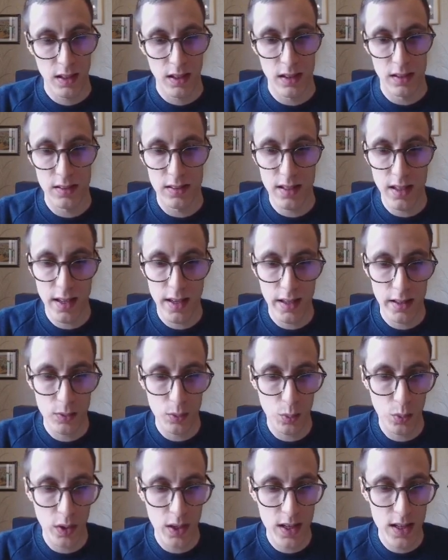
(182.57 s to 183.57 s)

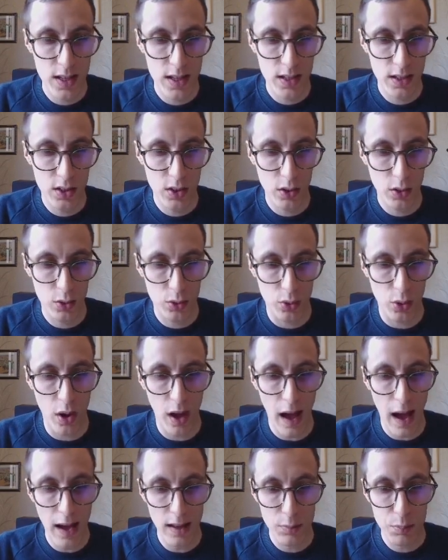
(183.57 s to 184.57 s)
Then we call the
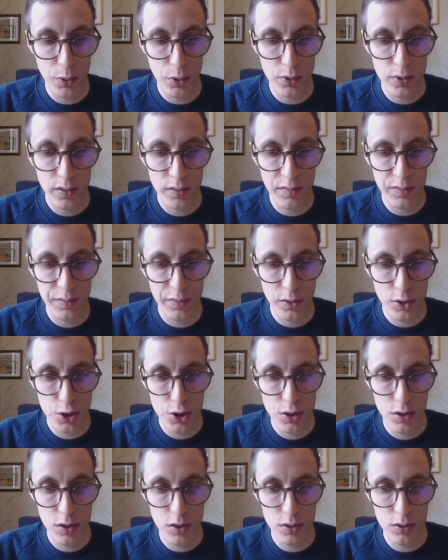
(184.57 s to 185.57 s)
add product
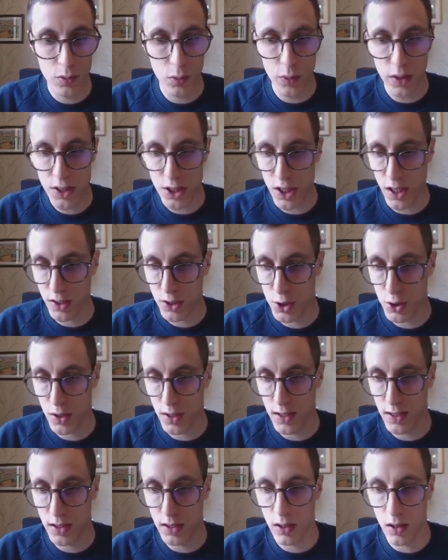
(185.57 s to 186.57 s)
function, which
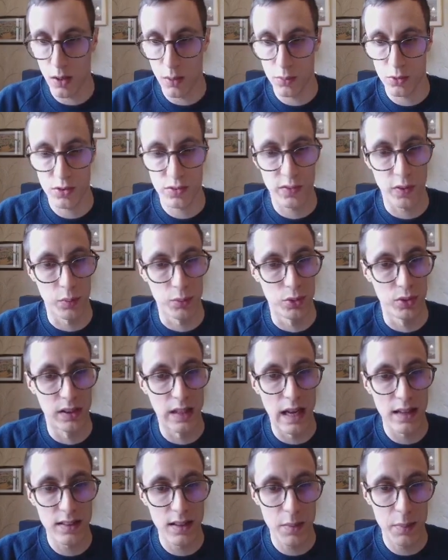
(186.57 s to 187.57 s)
actually comes from the
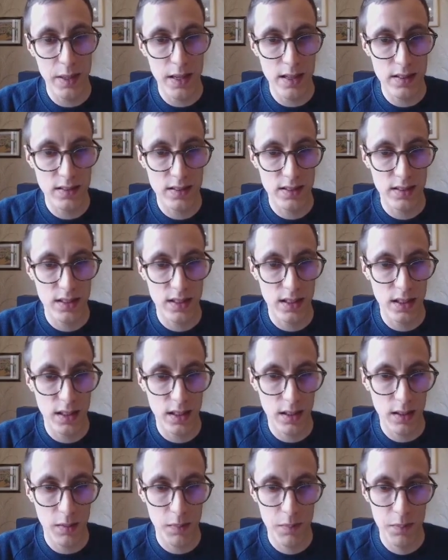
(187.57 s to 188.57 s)
database
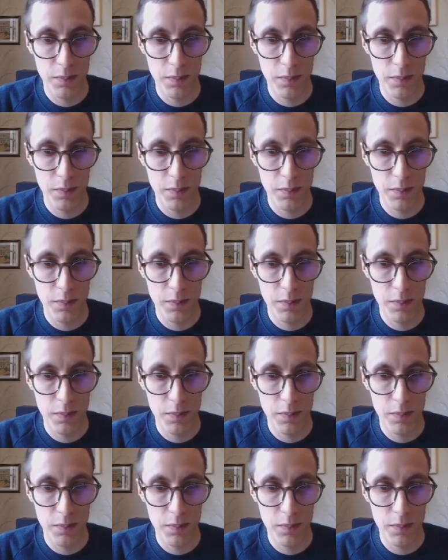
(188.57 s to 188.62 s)
here.